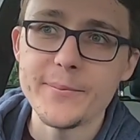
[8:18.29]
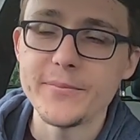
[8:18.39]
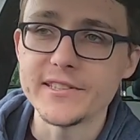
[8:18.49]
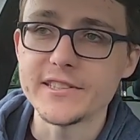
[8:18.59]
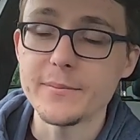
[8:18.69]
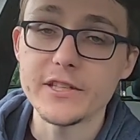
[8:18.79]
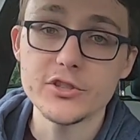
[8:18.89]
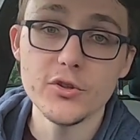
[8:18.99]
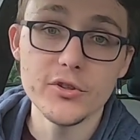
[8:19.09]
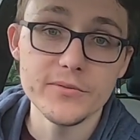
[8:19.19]
But in
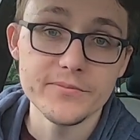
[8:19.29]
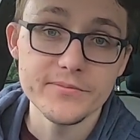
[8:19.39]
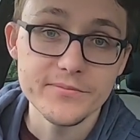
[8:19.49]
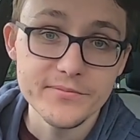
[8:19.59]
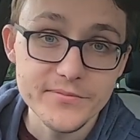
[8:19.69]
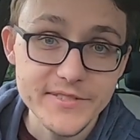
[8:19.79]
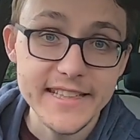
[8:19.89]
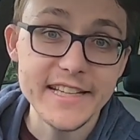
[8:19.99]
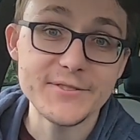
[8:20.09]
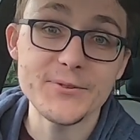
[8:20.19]
short,
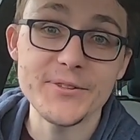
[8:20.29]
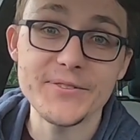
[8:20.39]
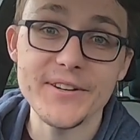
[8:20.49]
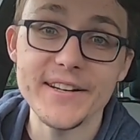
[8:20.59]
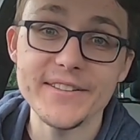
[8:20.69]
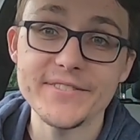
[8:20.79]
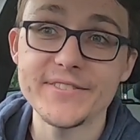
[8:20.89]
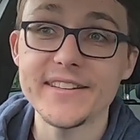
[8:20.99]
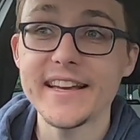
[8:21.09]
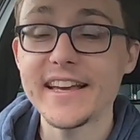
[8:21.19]
CS45
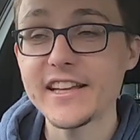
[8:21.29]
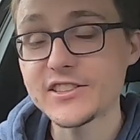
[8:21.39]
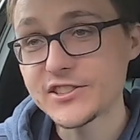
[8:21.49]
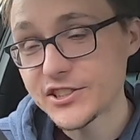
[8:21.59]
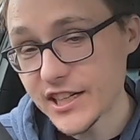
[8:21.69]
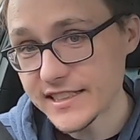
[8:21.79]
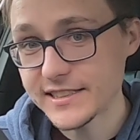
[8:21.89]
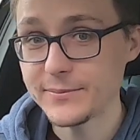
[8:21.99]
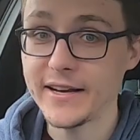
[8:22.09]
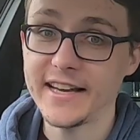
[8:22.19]

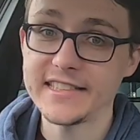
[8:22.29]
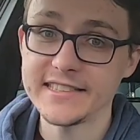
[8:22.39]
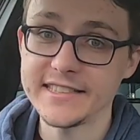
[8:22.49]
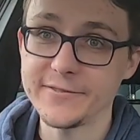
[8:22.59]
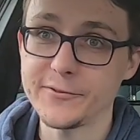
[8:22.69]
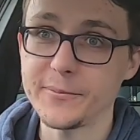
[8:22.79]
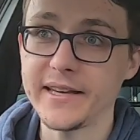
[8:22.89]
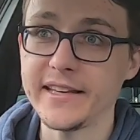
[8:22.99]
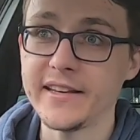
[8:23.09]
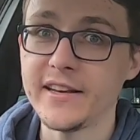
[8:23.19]
just about edges it for
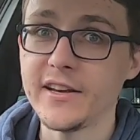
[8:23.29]
me.